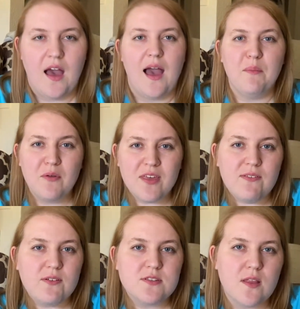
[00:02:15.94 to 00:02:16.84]
I believe it
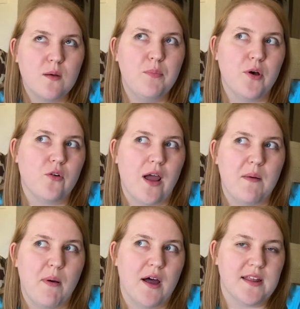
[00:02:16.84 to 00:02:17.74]
was on the Book
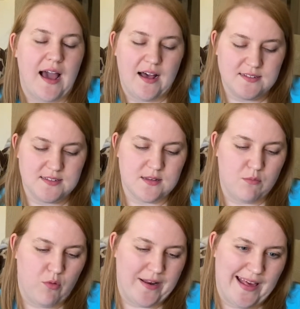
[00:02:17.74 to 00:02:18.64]
Riot podcast at some
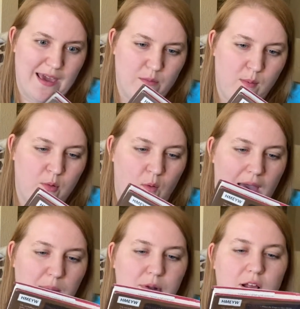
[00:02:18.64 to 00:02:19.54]
point. I can't remember
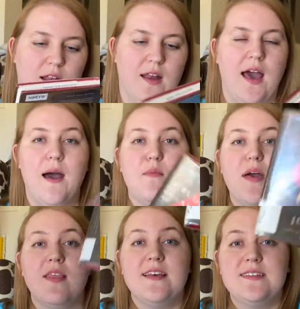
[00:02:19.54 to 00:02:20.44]
why I put it on. Um,
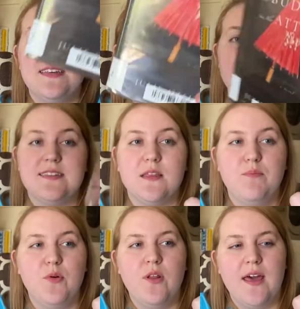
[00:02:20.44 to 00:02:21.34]
this is The
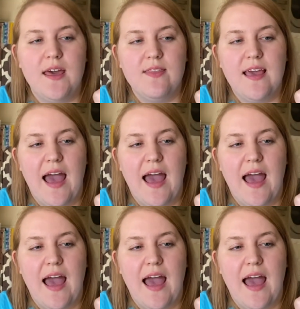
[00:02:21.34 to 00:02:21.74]
Buddha in the